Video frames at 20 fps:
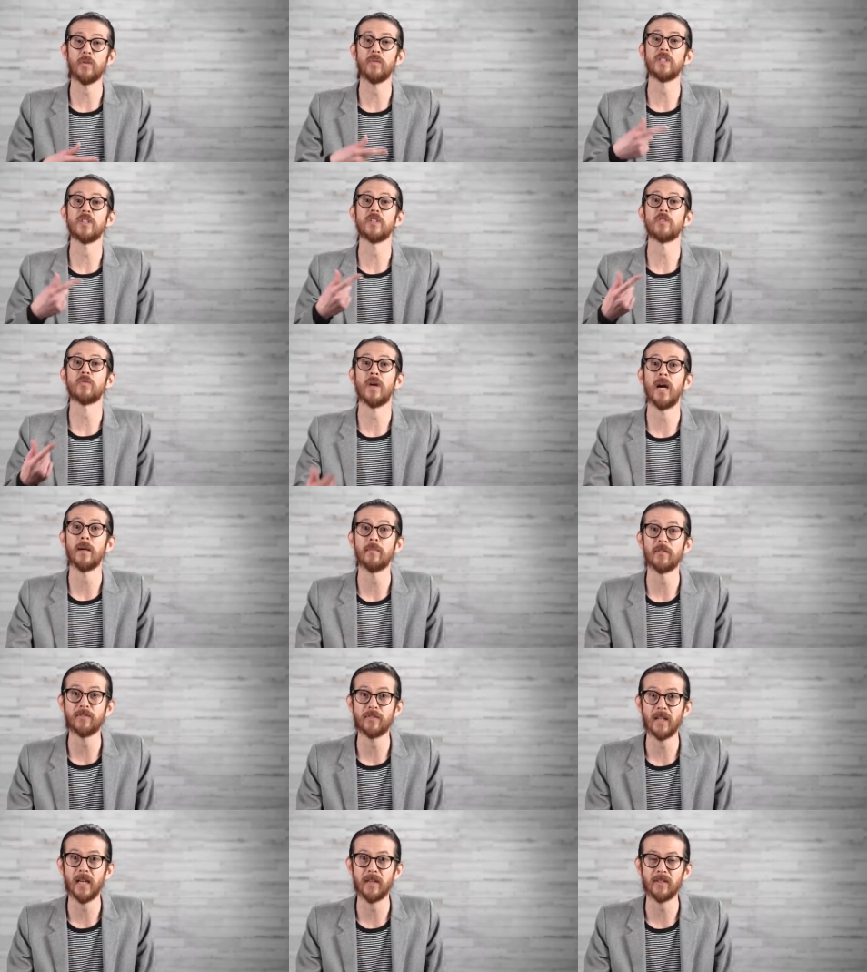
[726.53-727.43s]
which is
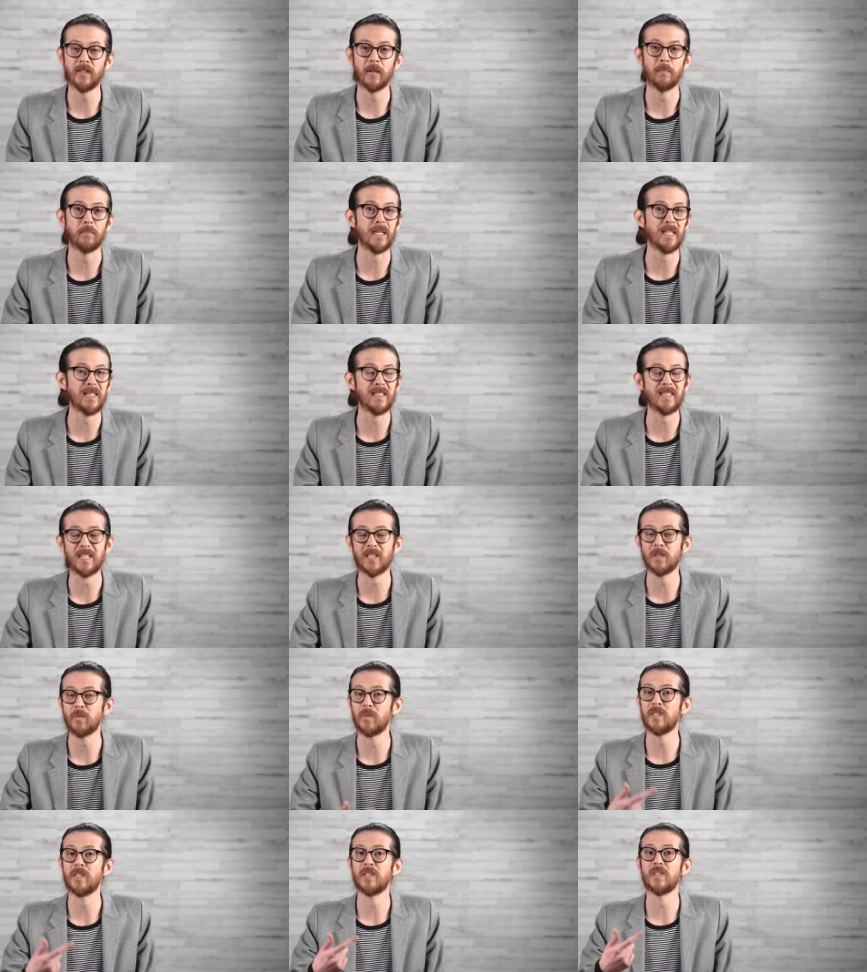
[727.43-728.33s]
riboflavin,
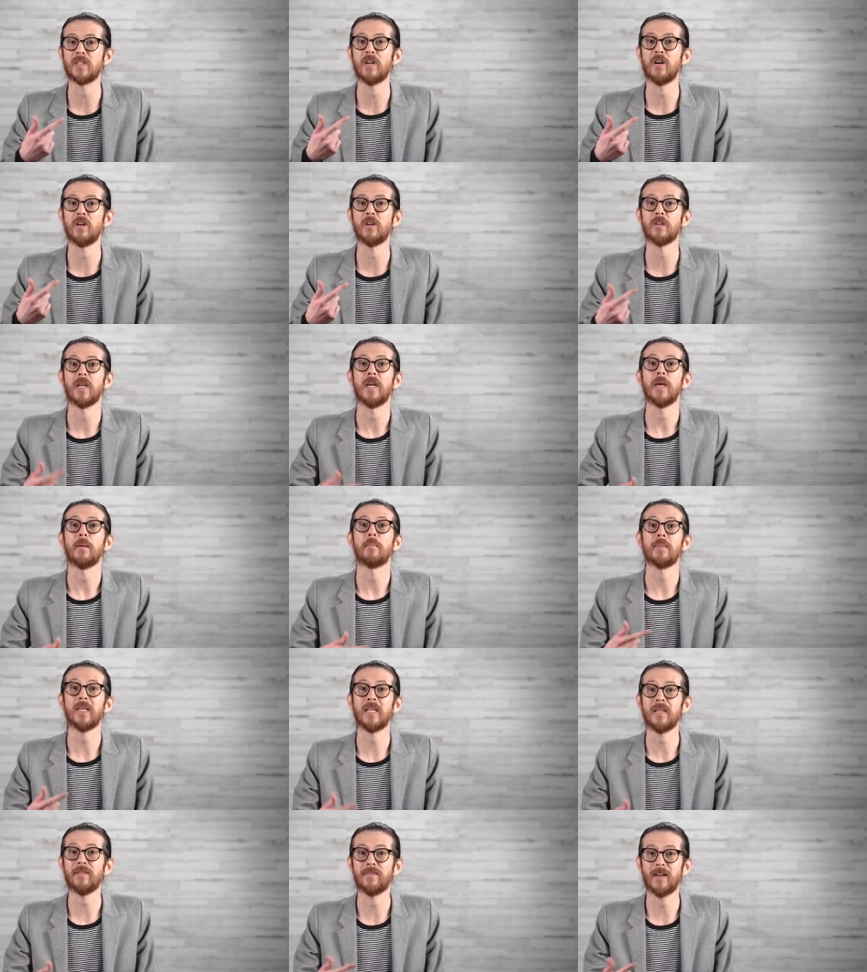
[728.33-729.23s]
B6, which is called
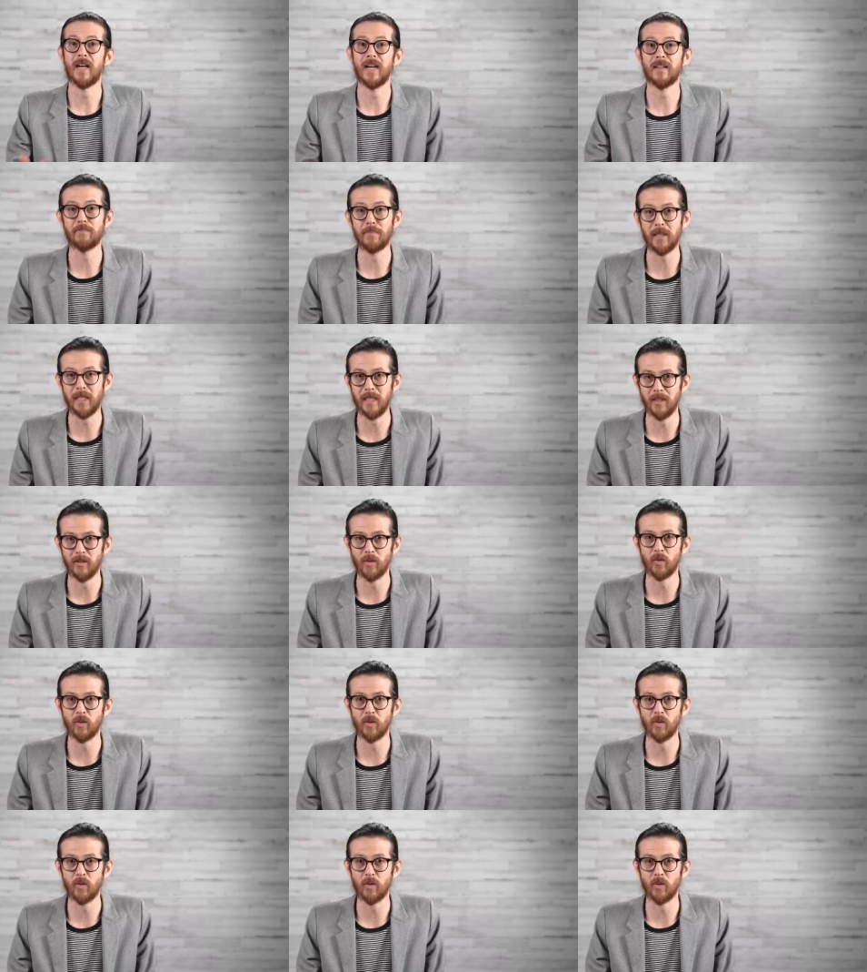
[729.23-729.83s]
P5P,